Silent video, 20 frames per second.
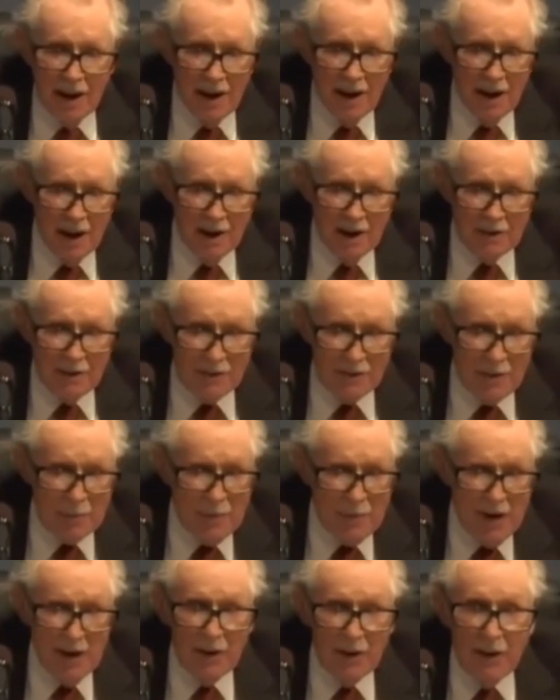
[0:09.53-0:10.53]

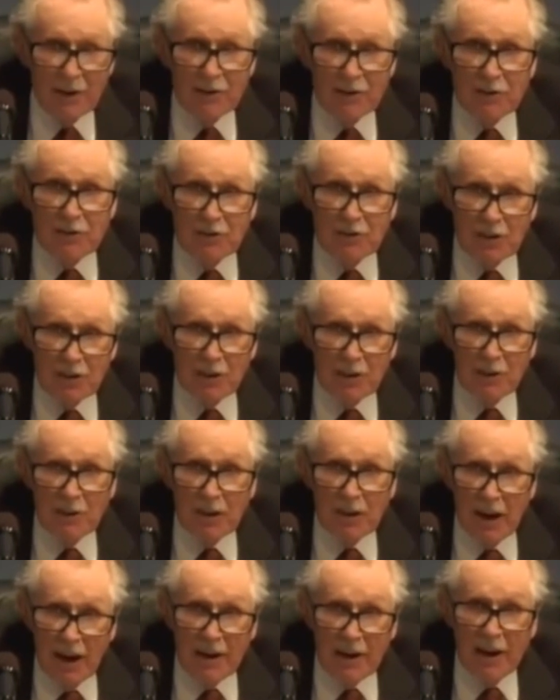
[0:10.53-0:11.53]
The Pentagon
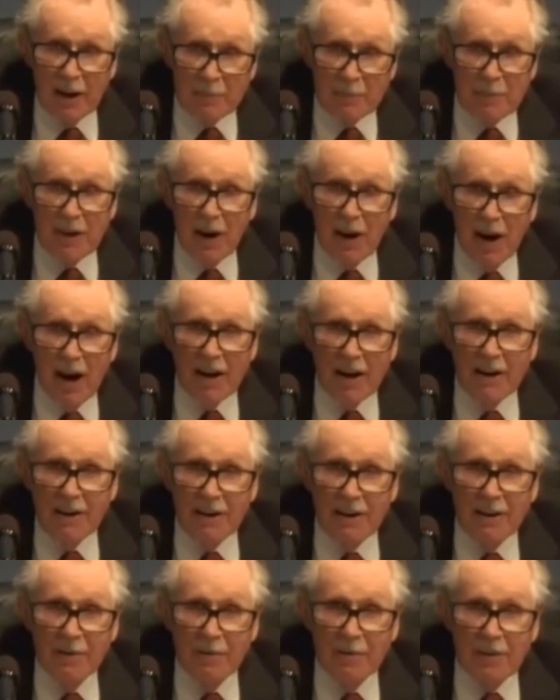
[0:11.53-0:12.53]
still cannot be
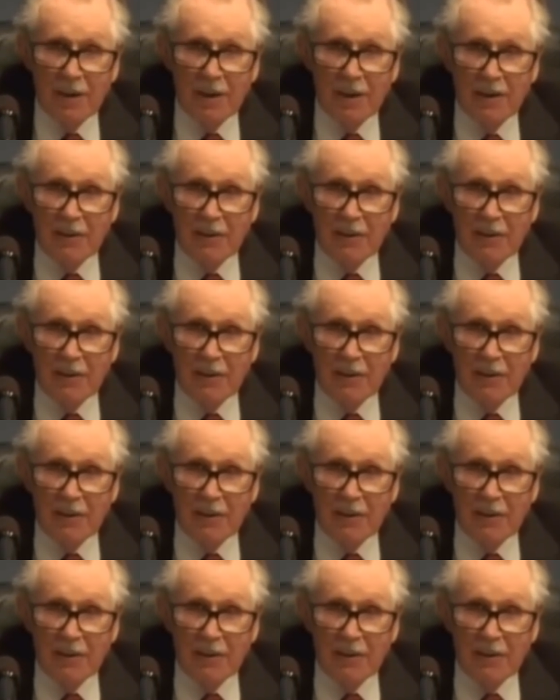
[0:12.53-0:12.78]
audited.